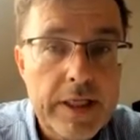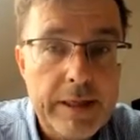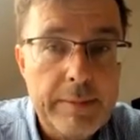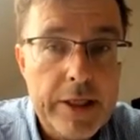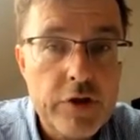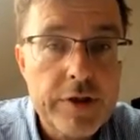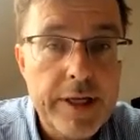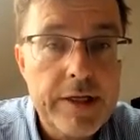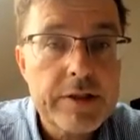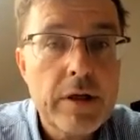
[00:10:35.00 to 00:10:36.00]
major
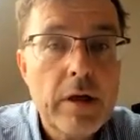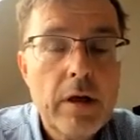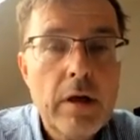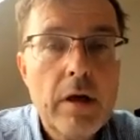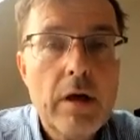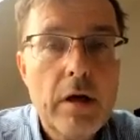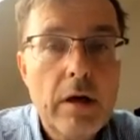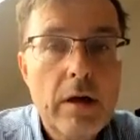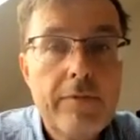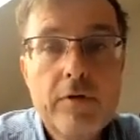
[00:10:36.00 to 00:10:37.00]
things.
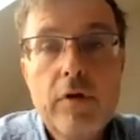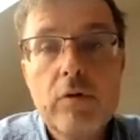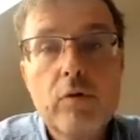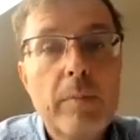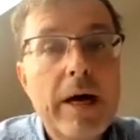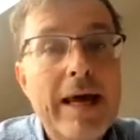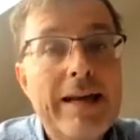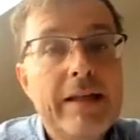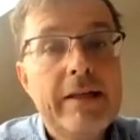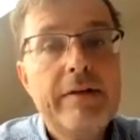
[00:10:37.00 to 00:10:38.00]
If you go to buy
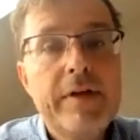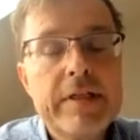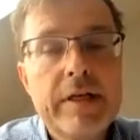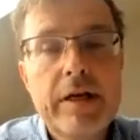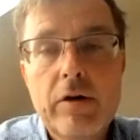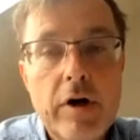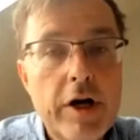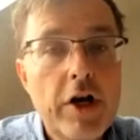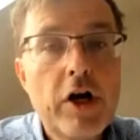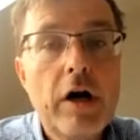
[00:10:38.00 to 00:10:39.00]
any TV set or
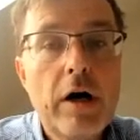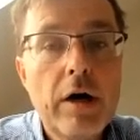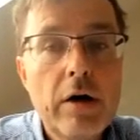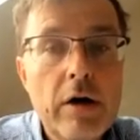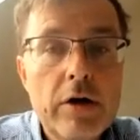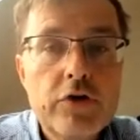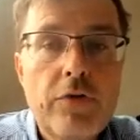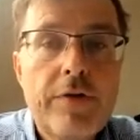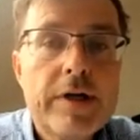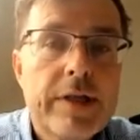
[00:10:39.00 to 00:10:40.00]
any car, the
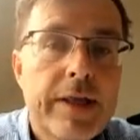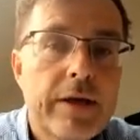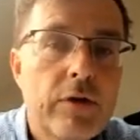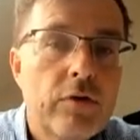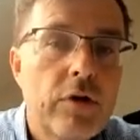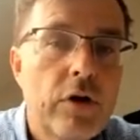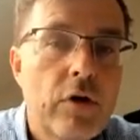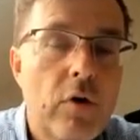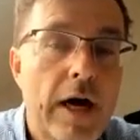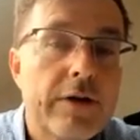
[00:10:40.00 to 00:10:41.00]
first thing
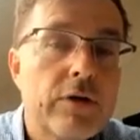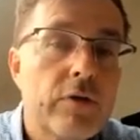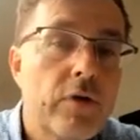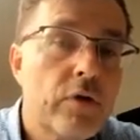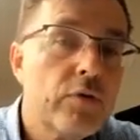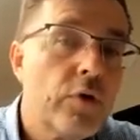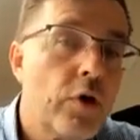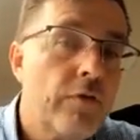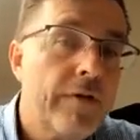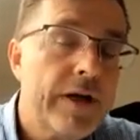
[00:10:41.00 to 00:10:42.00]
either you go to your
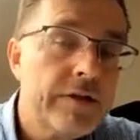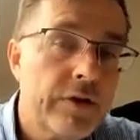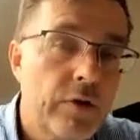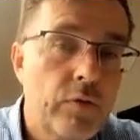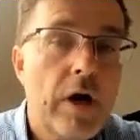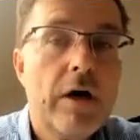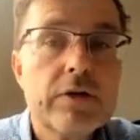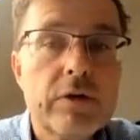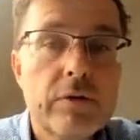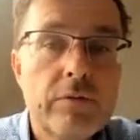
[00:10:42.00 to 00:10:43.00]
friends and you ask
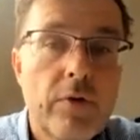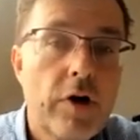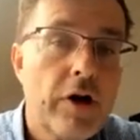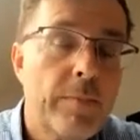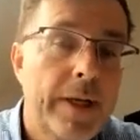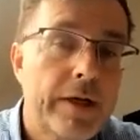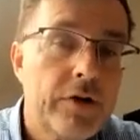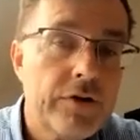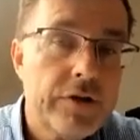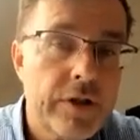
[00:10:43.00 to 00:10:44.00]
for a
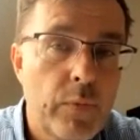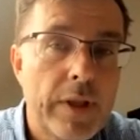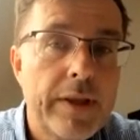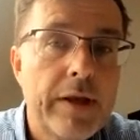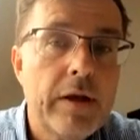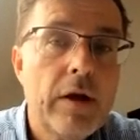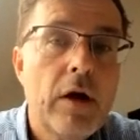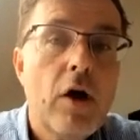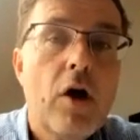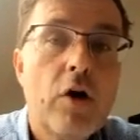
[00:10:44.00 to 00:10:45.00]
recommendation, that's one thing,
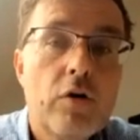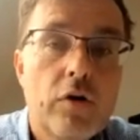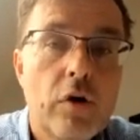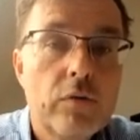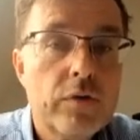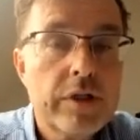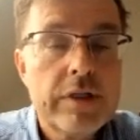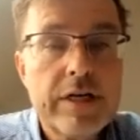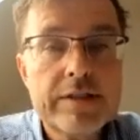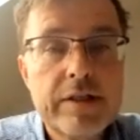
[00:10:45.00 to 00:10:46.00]
or you go to the
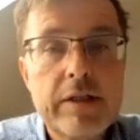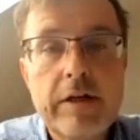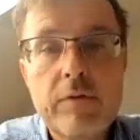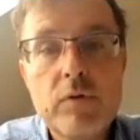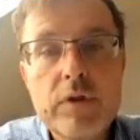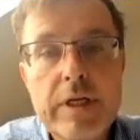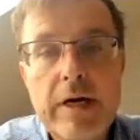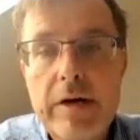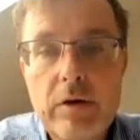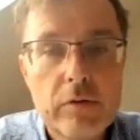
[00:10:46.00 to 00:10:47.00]
trusted review
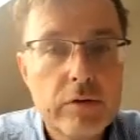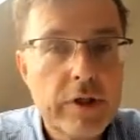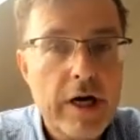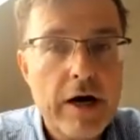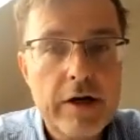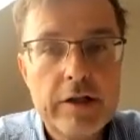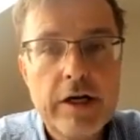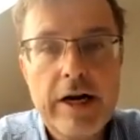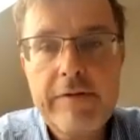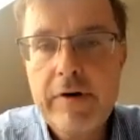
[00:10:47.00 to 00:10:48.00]
site or to the car and
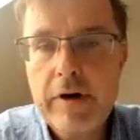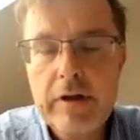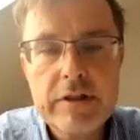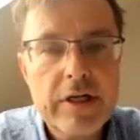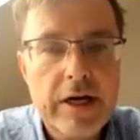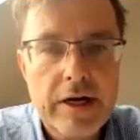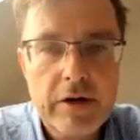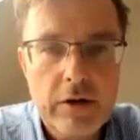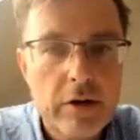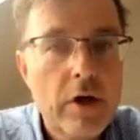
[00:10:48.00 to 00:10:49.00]
driver site
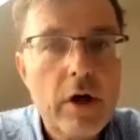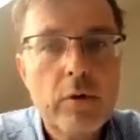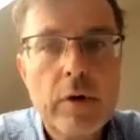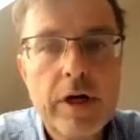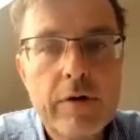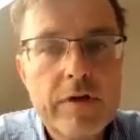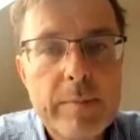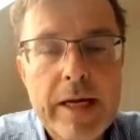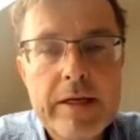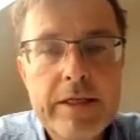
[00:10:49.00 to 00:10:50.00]
or to any of the
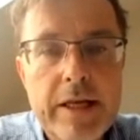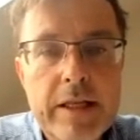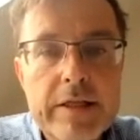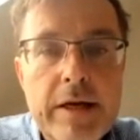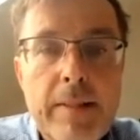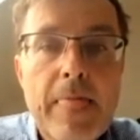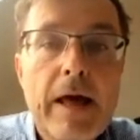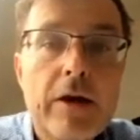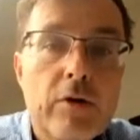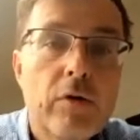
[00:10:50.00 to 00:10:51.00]
magazines, and
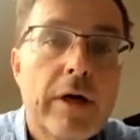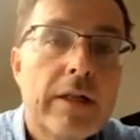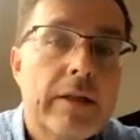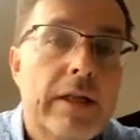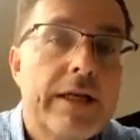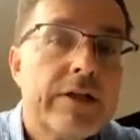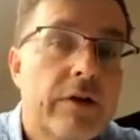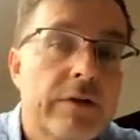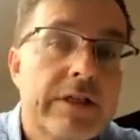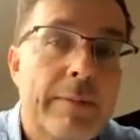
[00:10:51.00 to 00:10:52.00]
you look at least
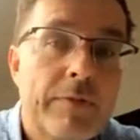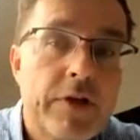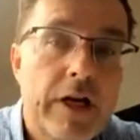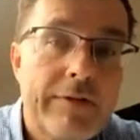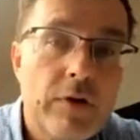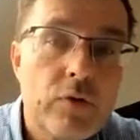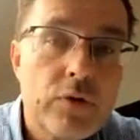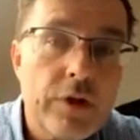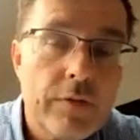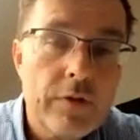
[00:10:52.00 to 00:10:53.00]
on some of the reviews
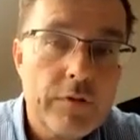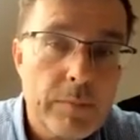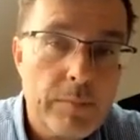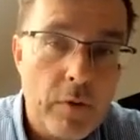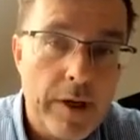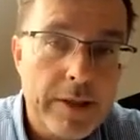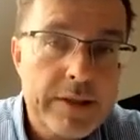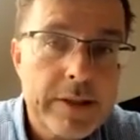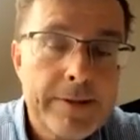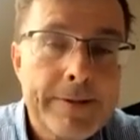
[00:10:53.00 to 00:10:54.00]
of the
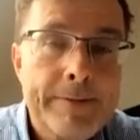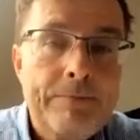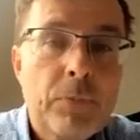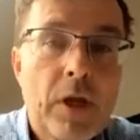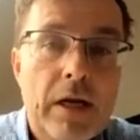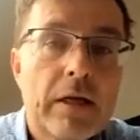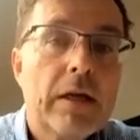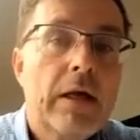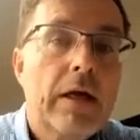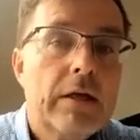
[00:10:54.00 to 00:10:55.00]
products.
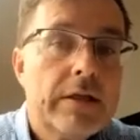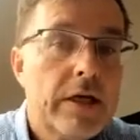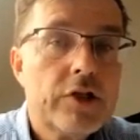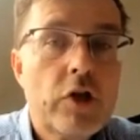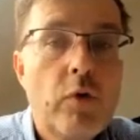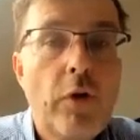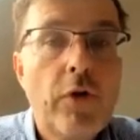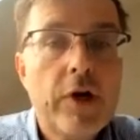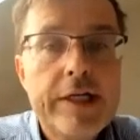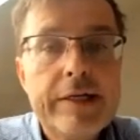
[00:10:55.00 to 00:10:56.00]
Currently, there is no
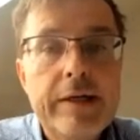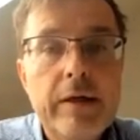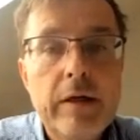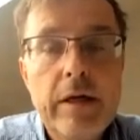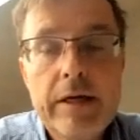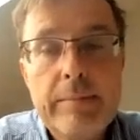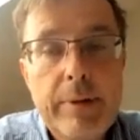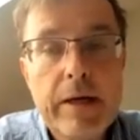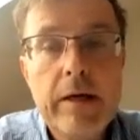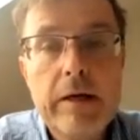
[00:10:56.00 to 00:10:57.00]

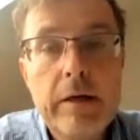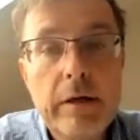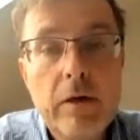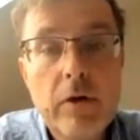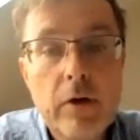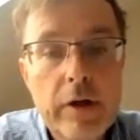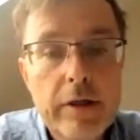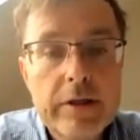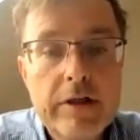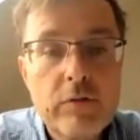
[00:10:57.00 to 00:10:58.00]
independent authority
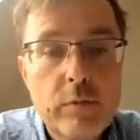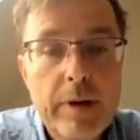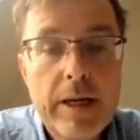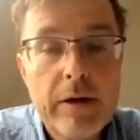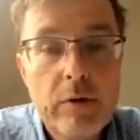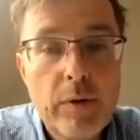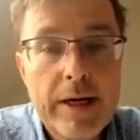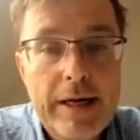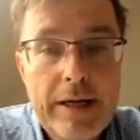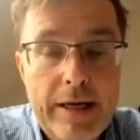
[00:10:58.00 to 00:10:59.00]
that would be doing
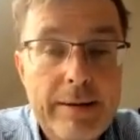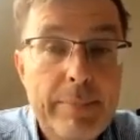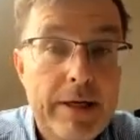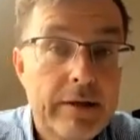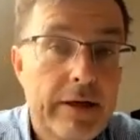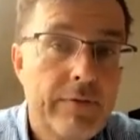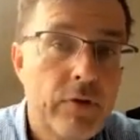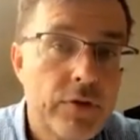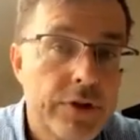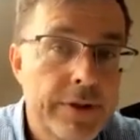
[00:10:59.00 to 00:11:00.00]
any independent
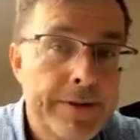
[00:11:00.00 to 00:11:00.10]
reviews.